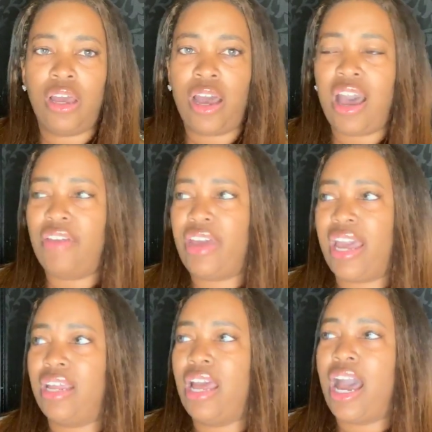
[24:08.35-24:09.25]
I haven't
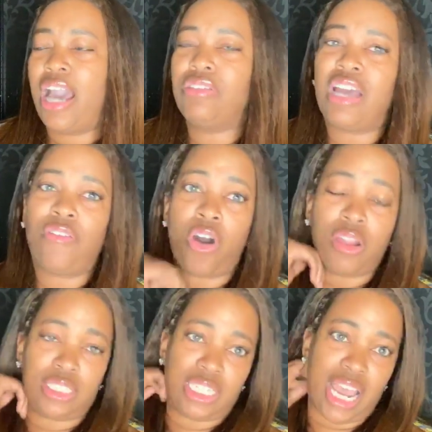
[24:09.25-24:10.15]
had, I used to have
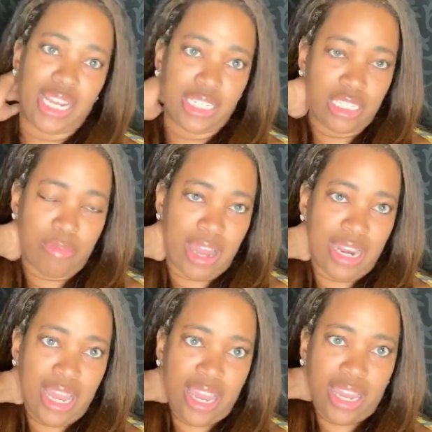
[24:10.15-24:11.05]
all this tightness in my
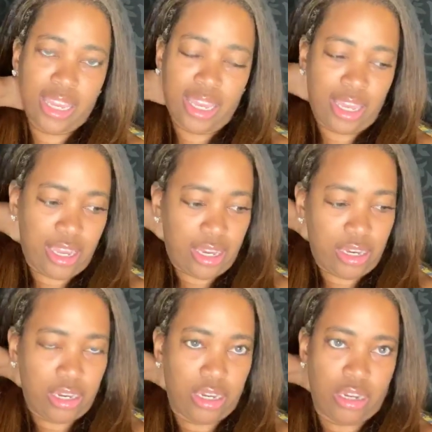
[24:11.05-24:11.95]
neck
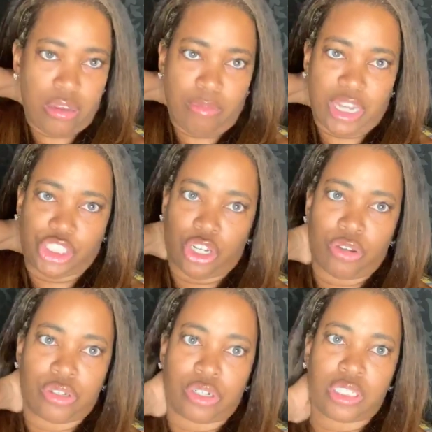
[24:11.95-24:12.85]
and my
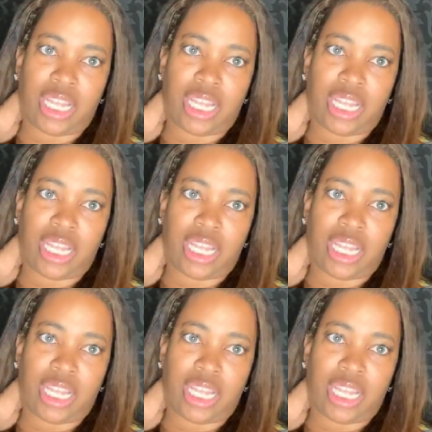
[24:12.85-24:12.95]
shoulders.